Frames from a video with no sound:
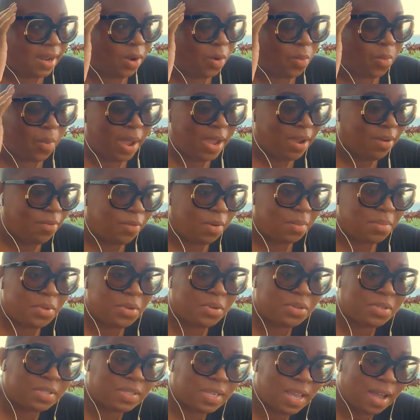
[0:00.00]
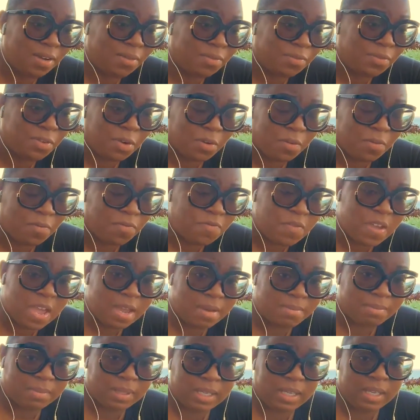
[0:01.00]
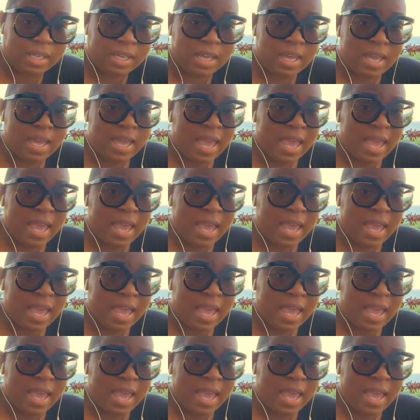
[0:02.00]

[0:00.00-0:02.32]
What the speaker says: away from yourself, your family,